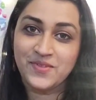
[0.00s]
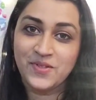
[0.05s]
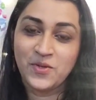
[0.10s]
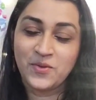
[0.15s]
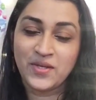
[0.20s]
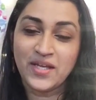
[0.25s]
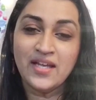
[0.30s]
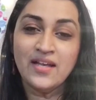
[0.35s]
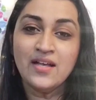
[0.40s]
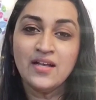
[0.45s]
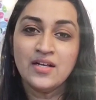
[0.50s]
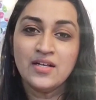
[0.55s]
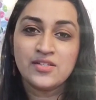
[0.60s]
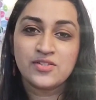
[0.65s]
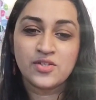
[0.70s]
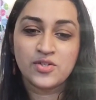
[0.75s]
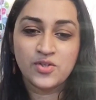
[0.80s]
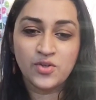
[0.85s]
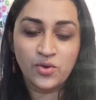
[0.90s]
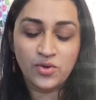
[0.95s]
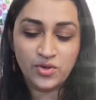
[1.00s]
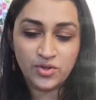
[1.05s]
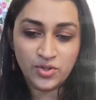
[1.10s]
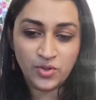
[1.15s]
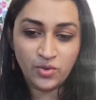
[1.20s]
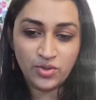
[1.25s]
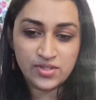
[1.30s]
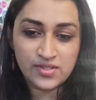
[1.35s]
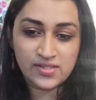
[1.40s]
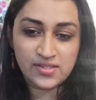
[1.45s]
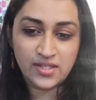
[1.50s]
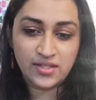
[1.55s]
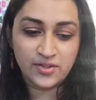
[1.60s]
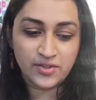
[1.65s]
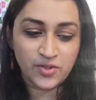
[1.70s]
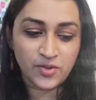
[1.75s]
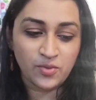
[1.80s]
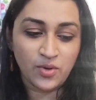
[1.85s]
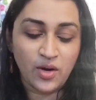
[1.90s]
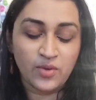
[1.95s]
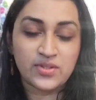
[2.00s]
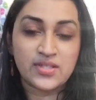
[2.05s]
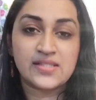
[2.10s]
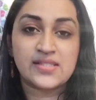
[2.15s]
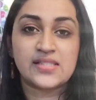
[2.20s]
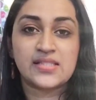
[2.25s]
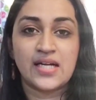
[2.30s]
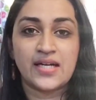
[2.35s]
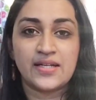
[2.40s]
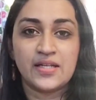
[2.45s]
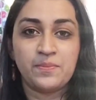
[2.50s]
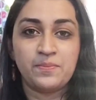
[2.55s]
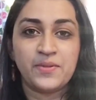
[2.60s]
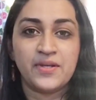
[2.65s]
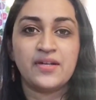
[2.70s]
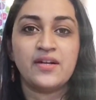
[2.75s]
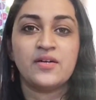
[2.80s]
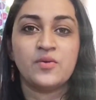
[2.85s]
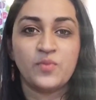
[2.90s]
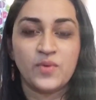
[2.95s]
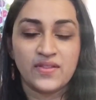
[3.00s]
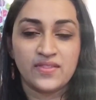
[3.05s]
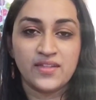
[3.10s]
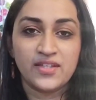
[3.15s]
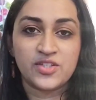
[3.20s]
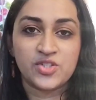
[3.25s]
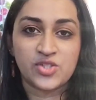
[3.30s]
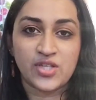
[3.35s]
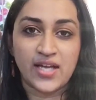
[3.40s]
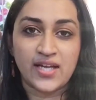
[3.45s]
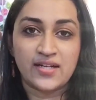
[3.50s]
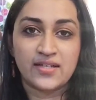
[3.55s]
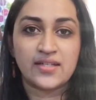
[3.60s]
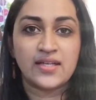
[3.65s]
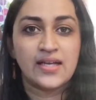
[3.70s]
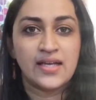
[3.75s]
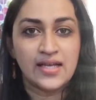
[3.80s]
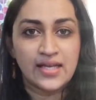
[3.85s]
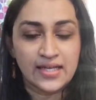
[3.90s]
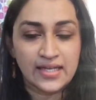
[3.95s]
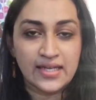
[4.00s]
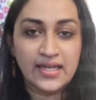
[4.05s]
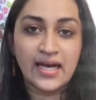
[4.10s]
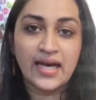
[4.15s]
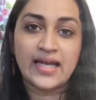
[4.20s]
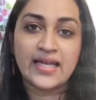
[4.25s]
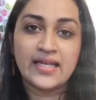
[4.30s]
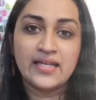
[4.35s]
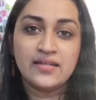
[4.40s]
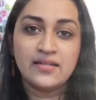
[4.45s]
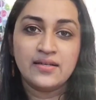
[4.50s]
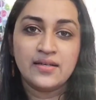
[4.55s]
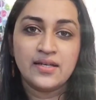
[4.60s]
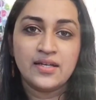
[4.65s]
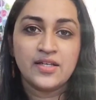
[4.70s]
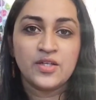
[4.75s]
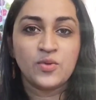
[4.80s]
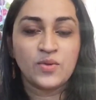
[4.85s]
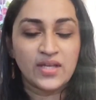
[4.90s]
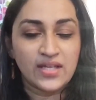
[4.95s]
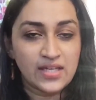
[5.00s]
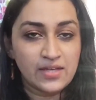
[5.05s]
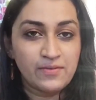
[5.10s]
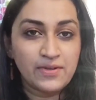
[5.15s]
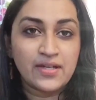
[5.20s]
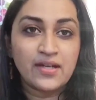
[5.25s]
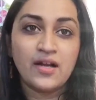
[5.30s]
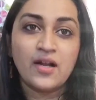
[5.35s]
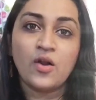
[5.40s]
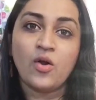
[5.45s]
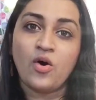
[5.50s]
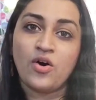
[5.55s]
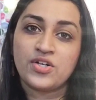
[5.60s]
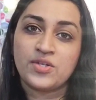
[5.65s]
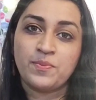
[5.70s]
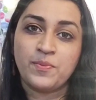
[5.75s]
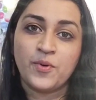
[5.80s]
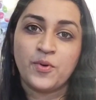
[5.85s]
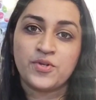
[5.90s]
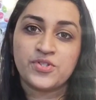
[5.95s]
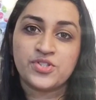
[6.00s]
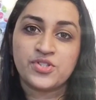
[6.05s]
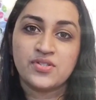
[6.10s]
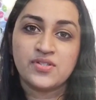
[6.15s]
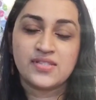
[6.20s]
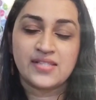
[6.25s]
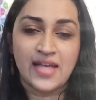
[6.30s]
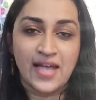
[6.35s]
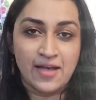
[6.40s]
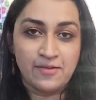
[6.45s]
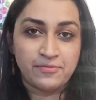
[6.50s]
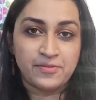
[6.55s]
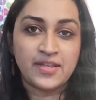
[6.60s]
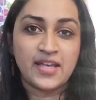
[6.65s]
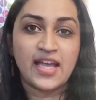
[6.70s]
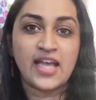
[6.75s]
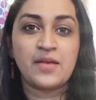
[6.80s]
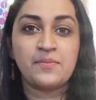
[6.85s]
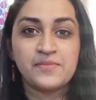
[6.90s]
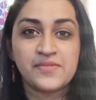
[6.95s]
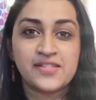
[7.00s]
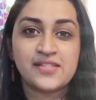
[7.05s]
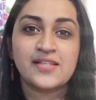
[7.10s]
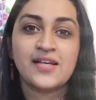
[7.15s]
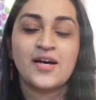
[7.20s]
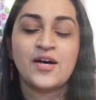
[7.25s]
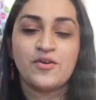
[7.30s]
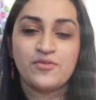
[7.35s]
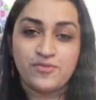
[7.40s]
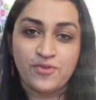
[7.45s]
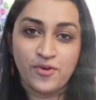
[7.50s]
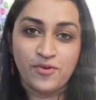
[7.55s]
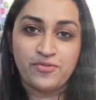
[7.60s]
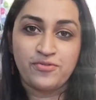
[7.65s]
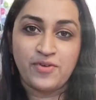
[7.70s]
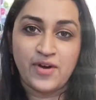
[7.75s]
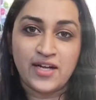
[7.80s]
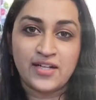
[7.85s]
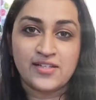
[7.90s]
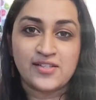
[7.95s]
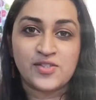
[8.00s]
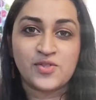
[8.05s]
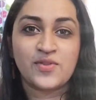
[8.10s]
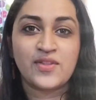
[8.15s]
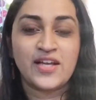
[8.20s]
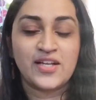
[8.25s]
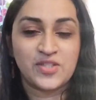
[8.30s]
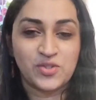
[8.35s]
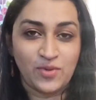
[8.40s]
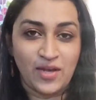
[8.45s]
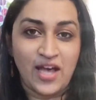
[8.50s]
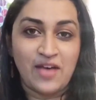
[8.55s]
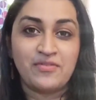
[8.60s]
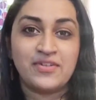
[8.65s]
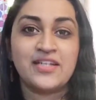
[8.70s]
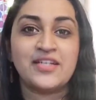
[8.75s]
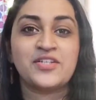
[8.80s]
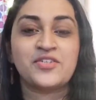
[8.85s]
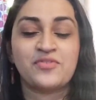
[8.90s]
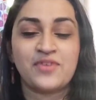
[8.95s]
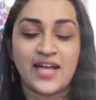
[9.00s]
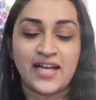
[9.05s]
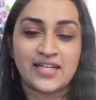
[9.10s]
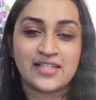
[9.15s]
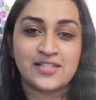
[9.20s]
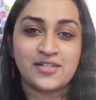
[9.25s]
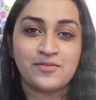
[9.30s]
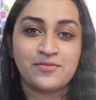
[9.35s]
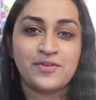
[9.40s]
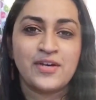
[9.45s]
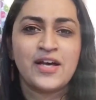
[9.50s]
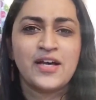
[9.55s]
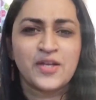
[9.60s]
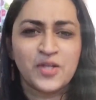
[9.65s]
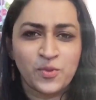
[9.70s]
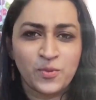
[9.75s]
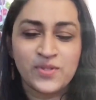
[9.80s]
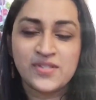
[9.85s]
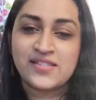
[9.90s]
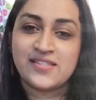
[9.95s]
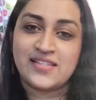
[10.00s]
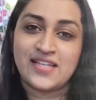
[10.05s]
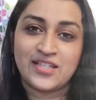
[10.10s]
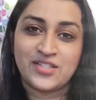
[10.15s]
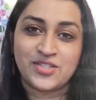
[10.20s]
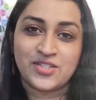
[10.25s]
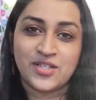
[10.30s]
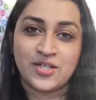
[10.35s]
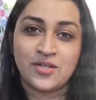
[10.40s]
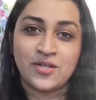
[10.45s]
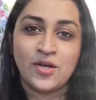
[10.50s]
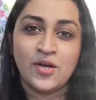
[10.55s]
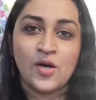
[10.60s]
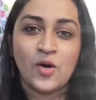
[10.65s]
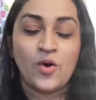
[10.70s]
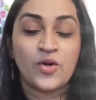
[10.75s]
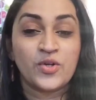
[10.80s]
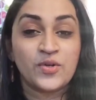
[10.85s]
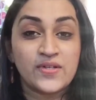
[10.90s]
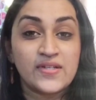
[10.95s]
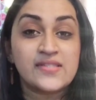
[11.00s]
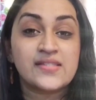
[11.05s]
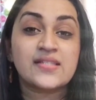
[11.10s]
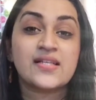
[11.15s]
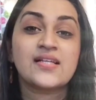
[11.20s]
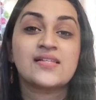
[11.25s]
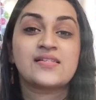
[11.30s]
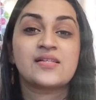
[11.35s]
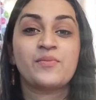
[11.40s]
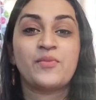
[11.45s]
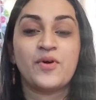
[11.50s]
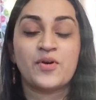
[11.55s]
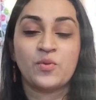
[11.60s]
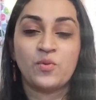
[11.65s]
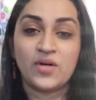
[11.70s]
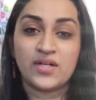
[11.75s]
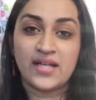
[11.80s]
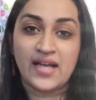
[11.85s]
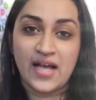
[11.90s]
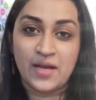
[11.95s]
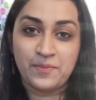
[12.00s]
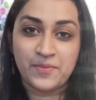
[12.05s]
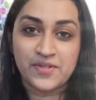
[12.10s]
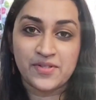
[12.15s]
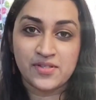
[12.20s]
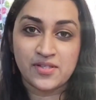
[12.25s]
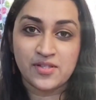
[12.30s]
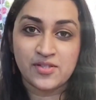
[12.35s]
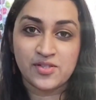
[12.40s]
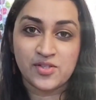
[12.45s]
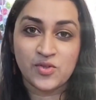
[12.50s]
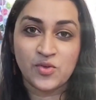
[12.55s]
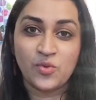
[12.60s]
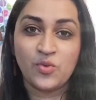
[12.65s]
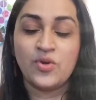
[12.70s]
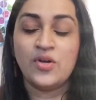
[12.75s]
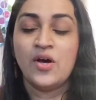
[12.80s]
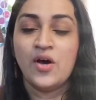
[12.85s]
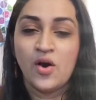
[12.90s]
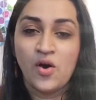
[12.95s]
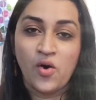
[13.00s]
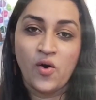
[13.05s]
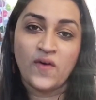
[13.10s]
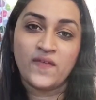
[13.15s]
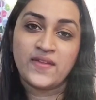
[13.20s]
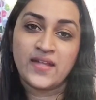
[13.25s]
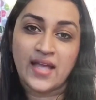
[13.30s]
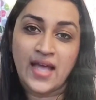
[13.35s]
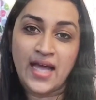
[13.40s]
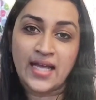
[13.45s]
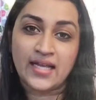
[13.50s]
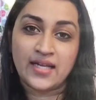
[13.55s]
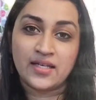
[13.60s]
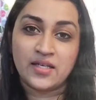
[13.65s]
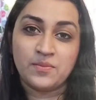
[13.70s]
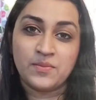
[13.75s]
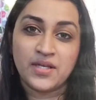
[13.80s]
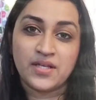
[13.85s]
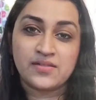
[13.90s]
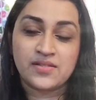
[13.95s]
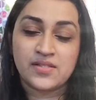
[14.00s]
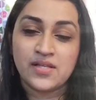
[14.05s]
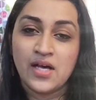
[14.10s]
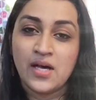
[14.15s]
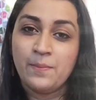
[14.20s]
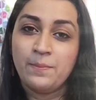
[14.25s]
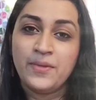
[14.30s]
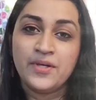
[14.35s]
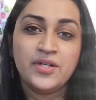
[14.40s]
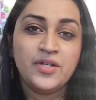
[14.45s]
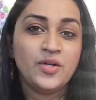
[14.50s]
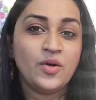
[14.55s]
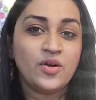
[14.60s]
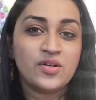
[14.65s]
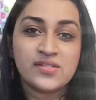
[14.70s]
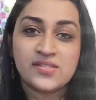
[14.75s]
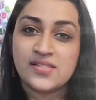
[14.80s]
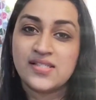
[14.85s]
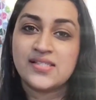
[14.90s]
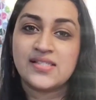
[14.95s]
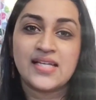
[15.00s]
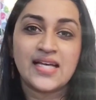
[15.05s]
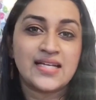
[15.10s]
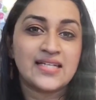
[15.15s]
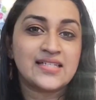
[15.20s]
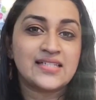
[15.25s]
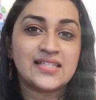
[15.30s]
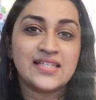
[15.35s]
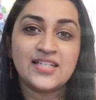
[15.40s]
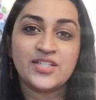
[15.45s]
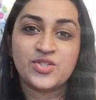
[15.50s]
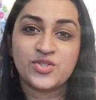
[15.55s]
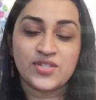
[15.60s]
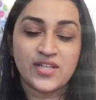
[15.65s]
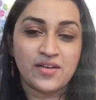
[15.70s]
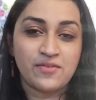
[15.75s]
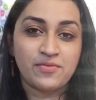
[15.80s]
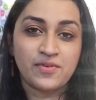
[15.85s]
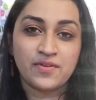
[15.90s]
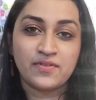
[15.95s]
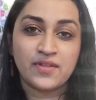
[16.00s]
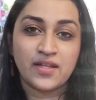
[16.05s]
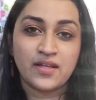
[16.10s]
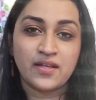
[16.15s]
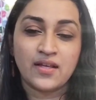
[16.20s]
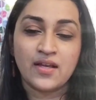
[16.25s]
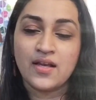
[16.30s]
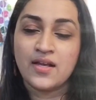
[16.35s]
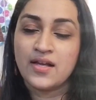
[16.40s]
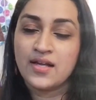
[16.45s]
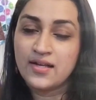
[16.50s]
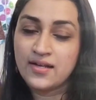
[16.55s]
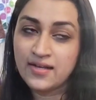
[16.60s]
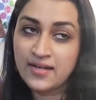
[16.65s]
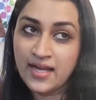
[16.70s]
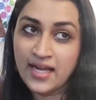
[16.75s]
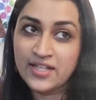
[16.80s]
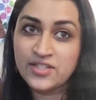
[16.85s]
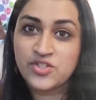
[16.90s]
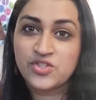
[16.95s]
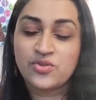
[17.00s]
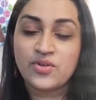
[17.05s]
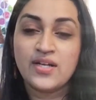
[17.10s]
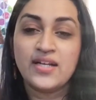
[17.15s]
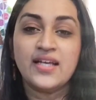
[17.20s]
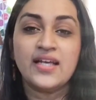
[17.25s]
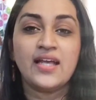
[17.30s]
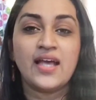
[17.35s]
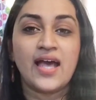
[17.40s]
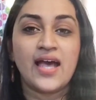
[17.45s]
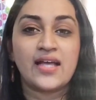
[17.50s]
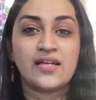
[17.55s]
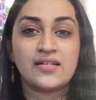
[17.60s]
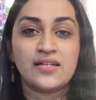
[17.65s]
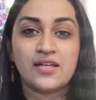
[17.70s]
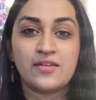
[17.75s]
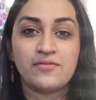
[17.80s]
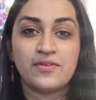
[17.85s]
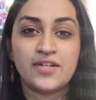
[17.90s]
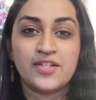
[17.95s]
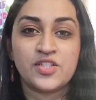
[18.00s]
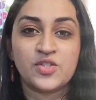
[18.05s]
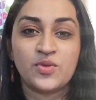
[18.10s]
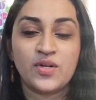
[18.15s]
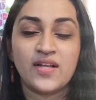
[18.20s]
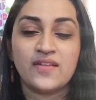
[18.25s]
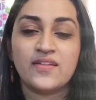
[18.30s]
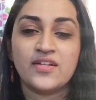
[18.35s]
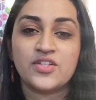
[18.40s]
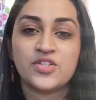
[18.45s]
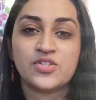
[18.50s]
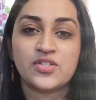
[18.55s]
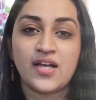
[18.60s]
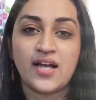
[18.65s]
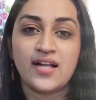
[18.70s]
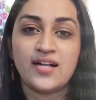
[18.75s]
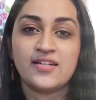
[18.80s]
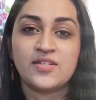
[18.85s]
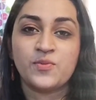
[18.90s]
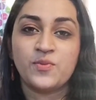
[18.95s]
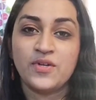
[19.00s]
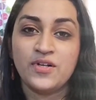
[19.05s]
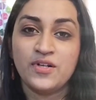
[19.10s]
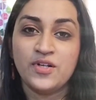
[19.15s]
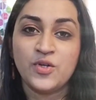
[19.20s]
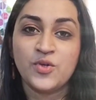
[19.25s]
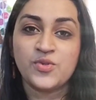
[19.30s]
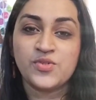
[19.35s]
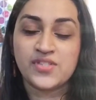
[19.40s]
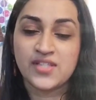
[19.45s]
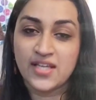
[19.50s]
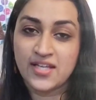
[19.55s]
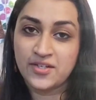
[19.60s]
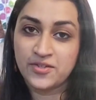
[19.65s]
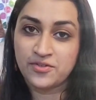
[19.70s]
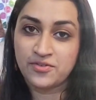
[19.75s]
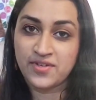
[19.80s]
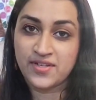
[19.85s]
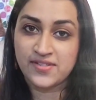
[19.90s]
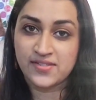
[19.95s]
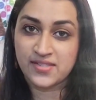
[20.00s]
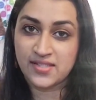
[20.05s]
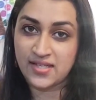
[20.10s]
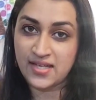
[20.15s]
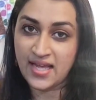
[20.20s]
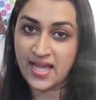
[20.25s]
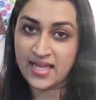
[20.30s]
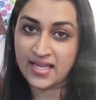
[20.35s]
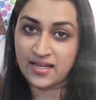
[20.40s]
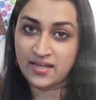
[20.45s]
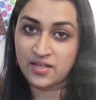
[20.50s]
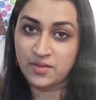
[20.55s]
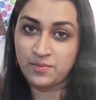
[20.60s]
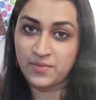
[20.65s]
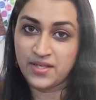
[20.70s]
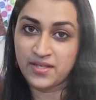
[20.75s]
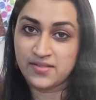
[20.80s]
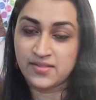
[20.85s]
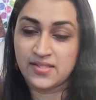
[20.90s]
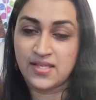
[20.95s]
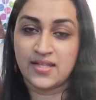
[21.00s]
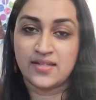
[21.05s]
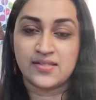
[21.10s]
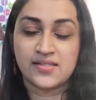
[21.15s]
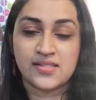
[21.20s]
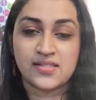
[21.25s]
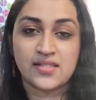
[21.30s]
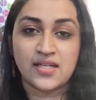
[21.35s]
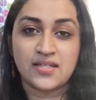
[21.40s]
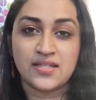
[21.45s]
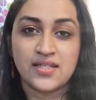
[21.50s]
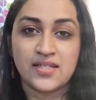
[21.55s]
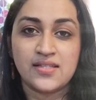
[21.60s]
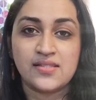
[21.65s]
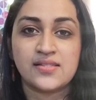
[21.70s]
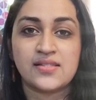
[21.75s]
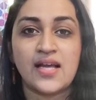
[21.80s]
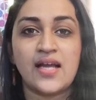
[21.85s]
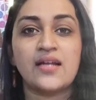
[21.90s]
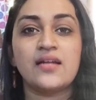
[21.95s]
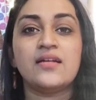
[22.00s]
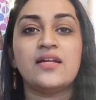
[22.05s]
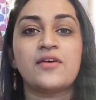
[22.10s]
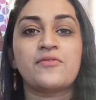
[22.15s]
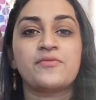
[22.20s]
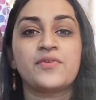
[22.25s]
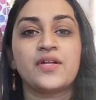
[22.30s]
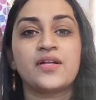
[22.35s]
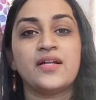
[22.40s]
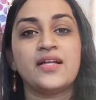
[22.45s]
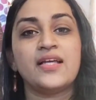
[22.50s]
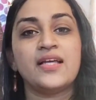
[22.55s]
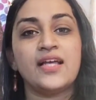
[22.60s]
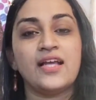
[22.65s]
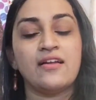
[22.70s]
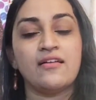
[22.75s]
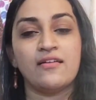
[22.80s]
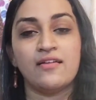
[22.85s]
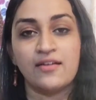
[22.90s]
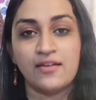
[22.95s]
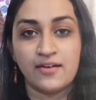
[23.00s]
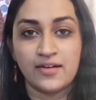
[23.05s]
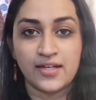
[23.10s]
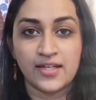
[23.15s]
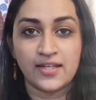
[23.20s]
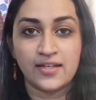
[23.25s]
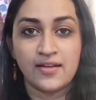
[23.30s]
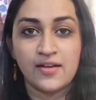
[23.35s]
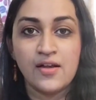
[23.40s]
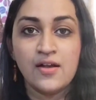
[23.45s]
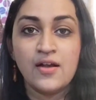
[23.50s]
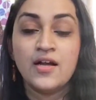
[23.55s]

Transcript: Okay, so don't sit throughout the study period with the child. Guide. You can even allot portions, have games for fun, so that you have an interactive quiz session, or you discuss about what happens in school on the academics, but do not sit and teach everything. Naturally and eventually the child will lose interest in academics, in studies, and definitely in learning.